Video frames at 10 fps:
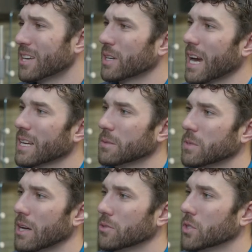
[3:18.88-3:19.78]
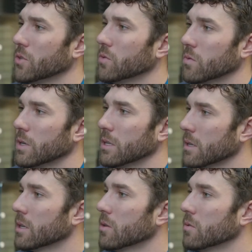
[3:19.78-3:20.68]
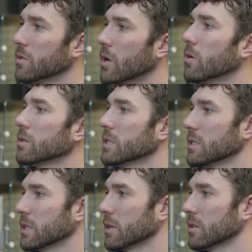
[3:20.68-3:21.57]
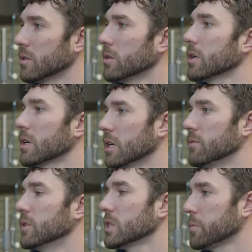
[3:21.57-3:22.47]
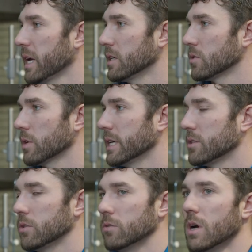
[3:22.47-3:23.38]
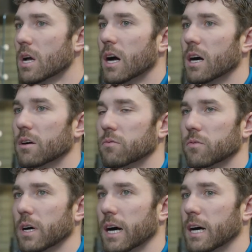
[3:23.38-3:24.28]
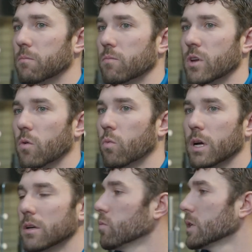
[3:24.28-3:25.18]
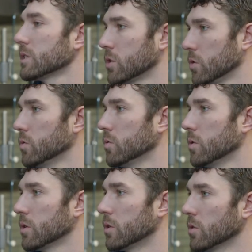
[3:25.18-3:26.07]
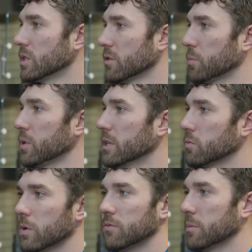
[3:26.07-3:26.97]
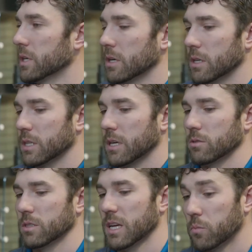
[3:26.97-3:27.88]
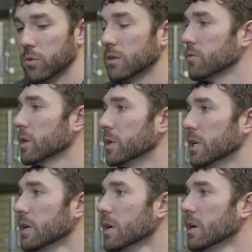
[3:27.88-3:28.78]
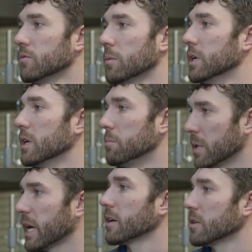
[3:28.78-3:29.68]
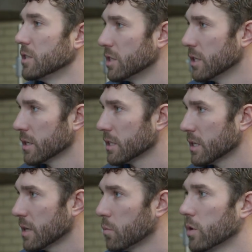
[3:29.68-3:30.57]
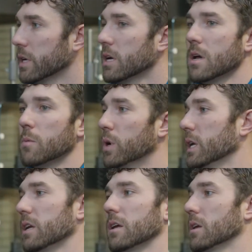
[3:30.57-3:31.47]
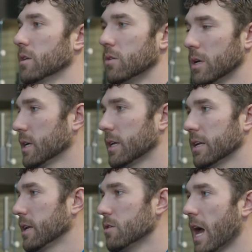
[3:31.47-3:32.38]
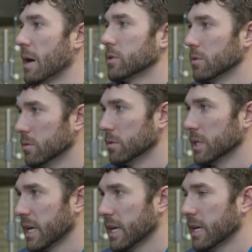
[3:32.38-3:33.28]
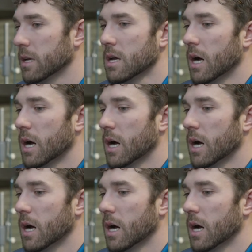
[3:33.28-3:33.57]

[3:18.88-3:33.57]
it kind of comes down to what the holistic look of the space, right? What do those different players want from an architectural standpoint, from a mechanical engineering standpoint, but you hit it on the head. You absolutely can.